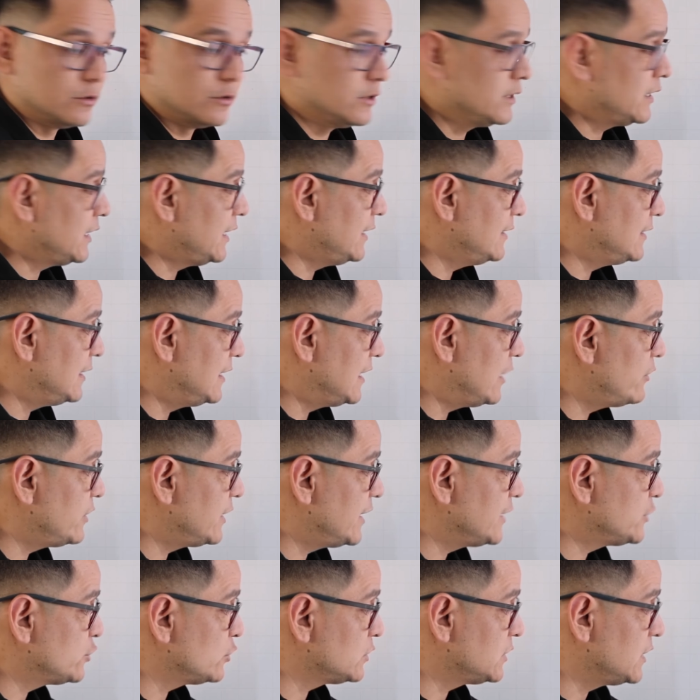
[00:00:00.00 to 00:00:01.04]
and on the right
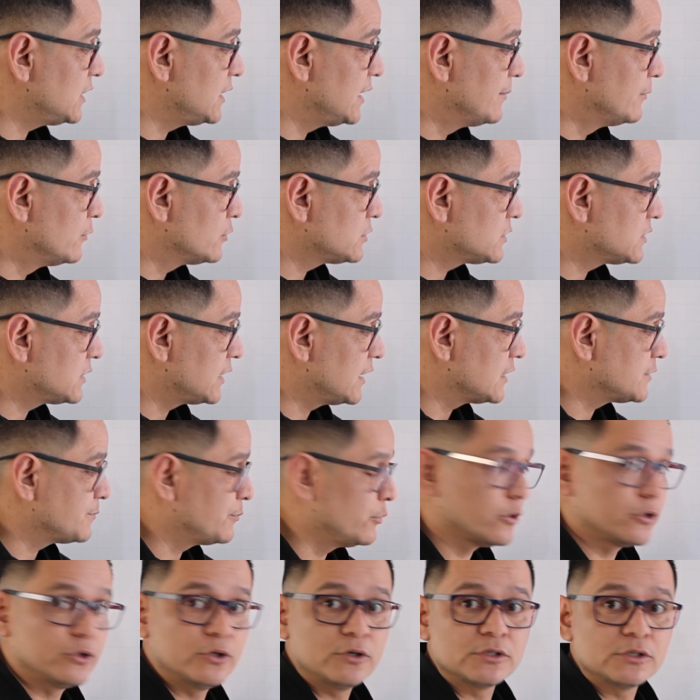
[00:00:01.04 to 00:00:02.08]
side, we have 3
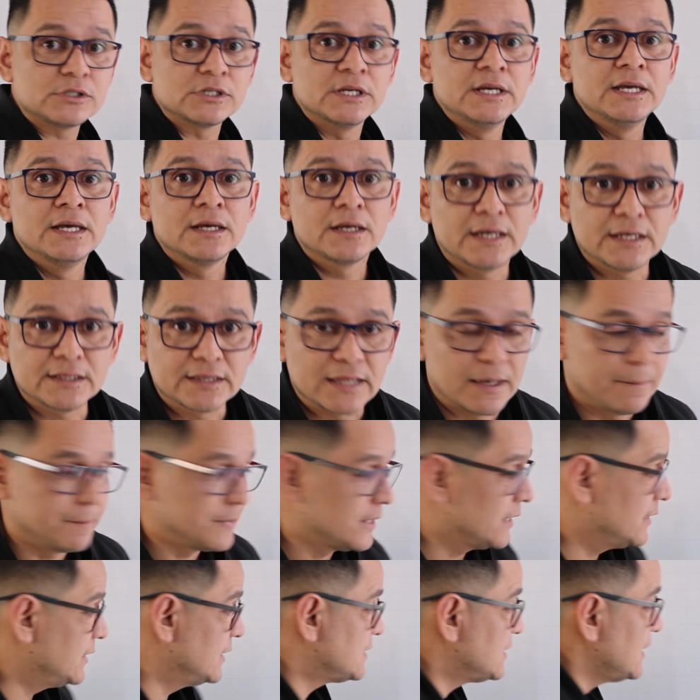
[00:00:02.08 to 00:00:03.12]
times 2, which is
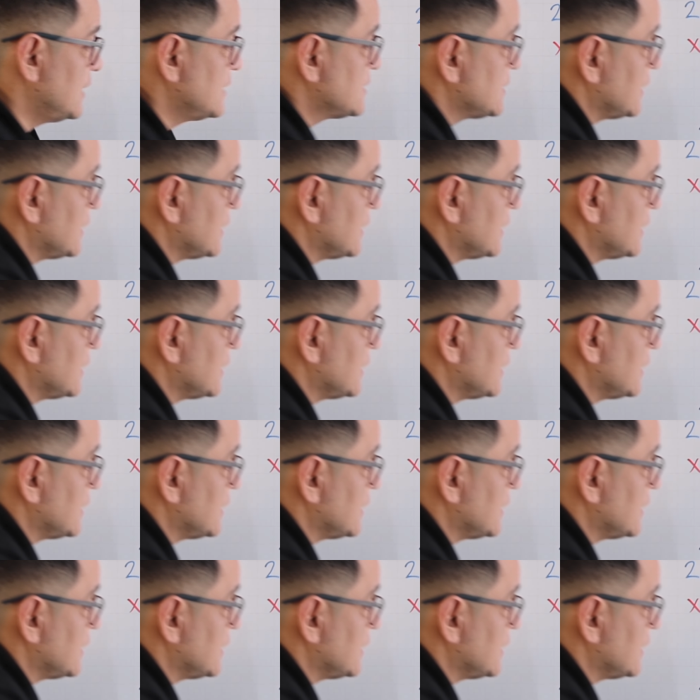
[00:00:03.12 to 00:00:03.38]
6.